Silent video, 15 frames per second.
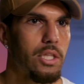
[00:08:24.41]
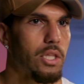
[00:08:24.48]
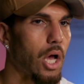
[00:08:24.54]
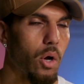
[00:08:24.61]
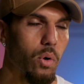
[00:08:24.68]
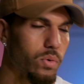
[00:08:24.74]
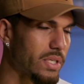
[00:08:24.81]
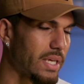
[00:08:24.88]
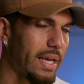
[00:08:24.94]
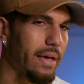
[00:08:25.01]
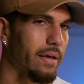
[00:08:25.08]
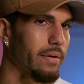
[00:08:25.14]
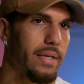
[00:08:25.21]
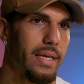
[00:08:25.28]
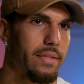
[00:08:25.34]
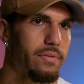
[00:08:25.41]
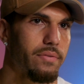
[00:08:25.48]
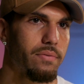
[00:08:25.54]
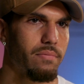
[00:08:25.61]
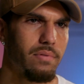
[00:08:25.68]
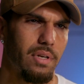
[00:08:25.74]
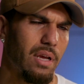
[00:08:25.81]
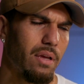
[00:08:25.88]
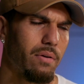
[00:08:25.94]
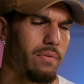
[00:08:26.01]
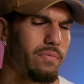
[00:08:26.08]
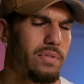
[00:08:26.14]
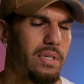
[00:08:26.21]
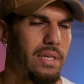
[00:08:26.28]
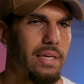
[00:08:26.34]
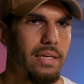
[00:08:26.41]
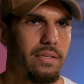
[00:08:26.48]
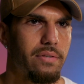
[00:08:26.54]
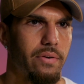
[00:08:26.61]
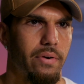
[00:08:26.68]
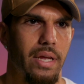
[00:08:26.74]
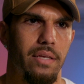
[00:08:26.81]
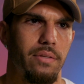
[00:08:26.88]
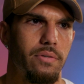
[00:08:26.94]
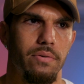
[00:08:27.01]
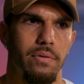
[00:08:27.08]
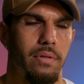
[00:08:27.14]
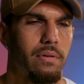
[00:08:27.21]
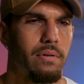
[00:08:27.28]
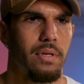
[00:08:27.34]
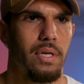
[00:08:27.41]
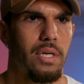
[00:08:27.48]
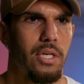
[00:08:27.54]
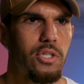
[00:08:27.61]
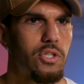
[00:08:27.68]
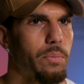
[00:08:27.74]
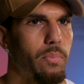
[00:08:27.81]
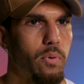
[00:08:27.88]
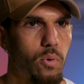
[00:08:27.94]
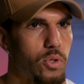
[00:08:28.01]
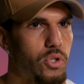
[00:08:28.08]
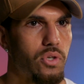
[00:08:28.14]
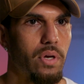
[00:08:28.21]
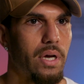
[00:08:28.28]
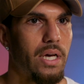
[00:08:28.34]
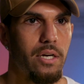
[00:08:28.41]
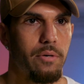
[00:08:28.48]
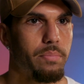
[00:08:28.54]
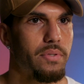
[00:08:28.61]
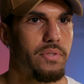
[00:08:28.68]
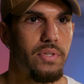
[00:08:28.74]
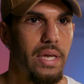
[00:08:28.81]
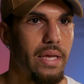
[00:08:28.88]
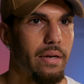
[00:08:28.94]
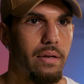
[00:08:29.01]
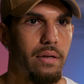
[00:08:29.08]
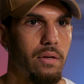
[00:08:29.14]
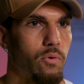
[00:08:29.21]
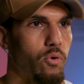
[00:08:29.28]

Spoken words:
the whole town gets, you know, obviously gets around you and supports you 100%.